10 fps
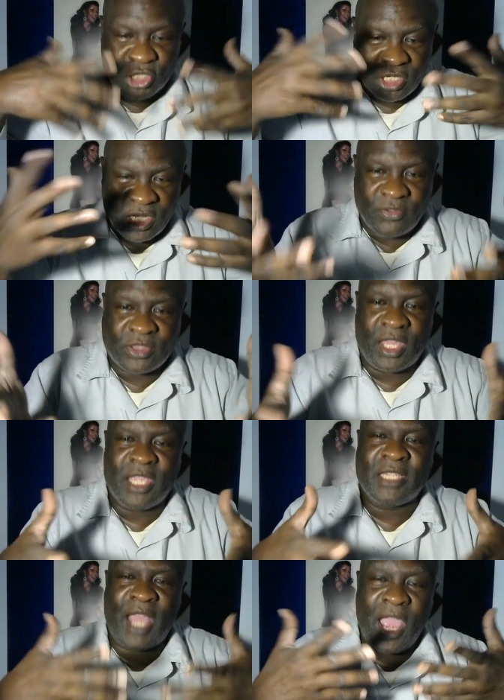shutting
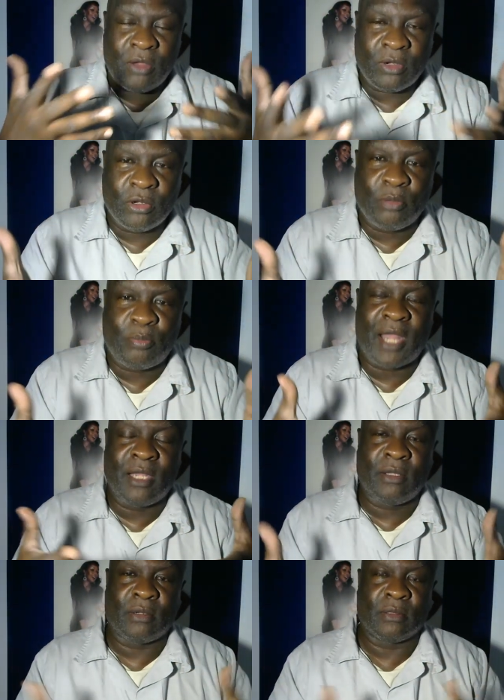everything down little by
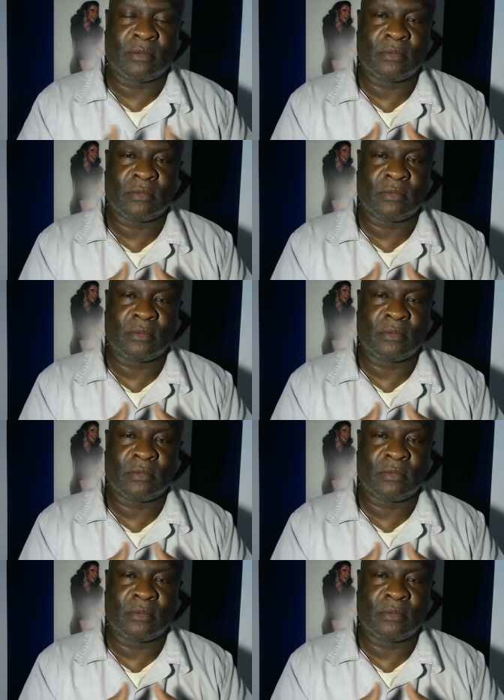little